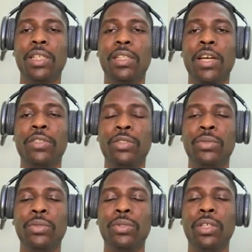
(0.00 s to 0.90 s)
down
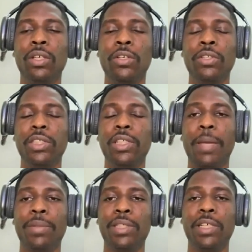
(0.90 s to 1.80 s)
to causing
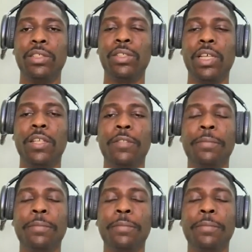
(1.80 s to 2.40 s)
hypertension and